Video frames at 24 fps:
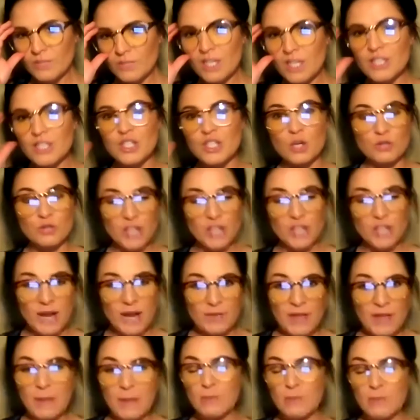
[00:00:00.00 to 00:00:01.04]
So check
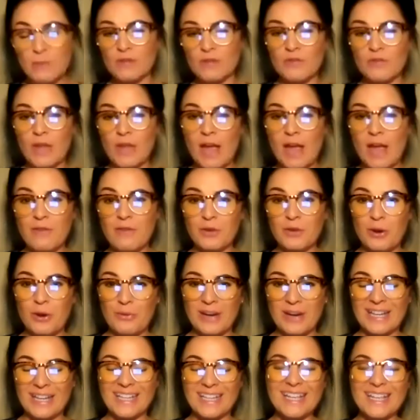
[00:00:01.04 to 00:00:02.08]
out that book if you haven't
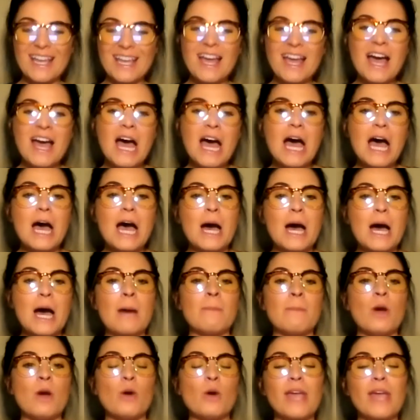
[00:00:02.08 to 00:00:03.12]
already.
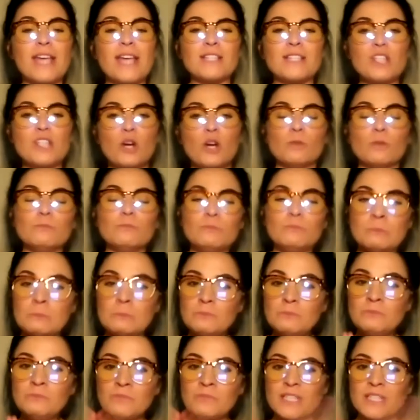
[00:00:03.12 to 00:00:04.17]
Okay, so
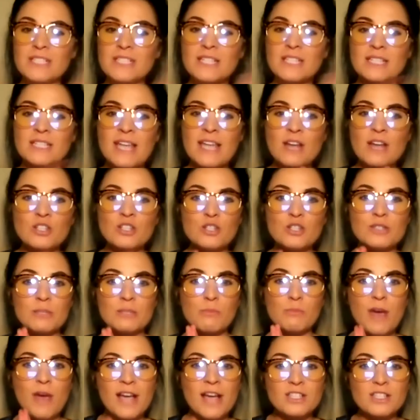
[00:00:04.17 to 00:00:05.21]
let's get down to some
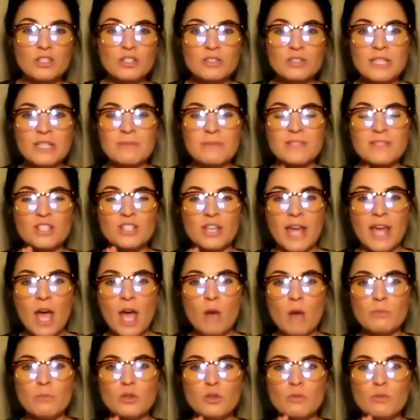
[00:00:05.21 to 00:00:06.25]
practical tips that's going to
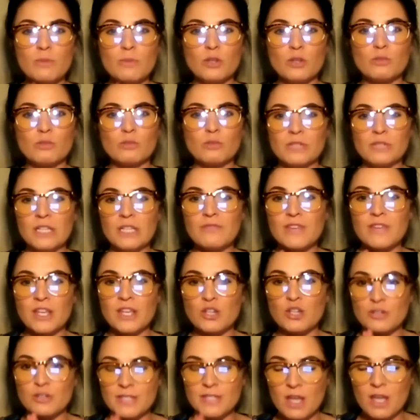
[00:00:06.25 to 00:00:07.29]
help you build belief in
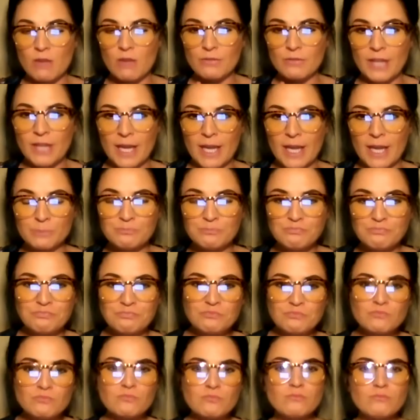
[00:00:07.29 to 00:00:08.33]
yourself, okay?
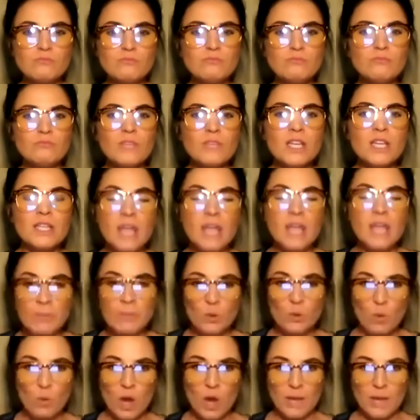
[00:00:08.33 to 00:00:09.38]

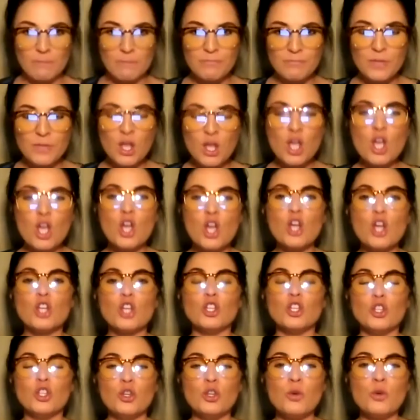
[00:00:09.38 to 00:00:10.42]
Number one,
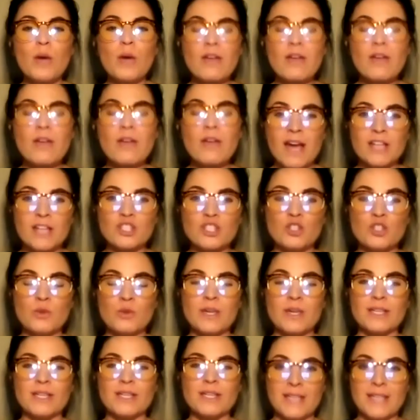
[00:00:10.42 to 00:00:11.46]
you have got
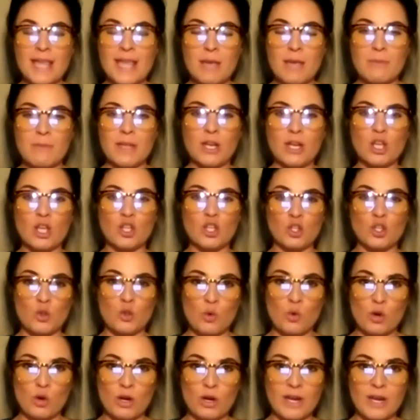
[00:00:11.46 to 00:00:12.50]
to examine
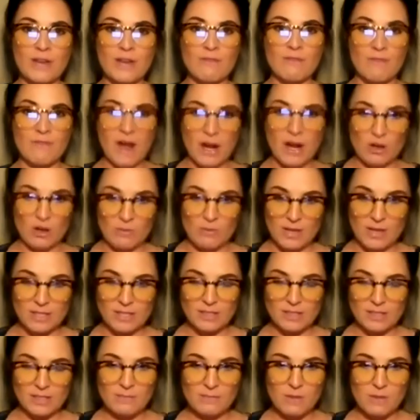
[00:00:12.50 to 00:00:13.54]
your
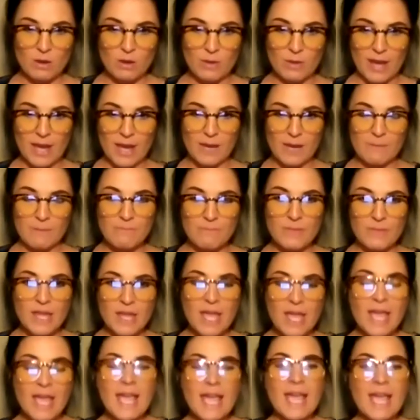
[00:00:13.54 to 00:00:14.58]
environment, okay?
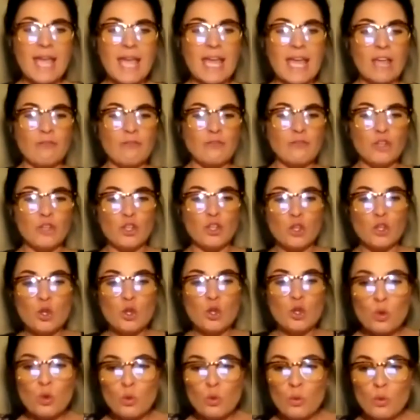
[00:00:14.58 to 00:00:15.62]
If
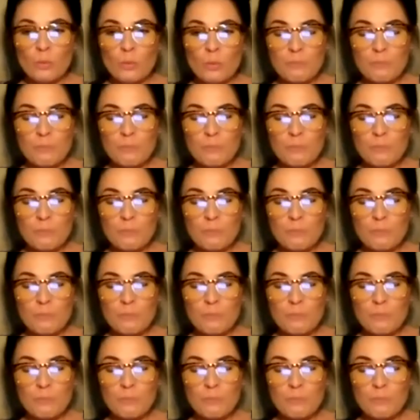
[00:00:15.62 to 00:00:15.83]
you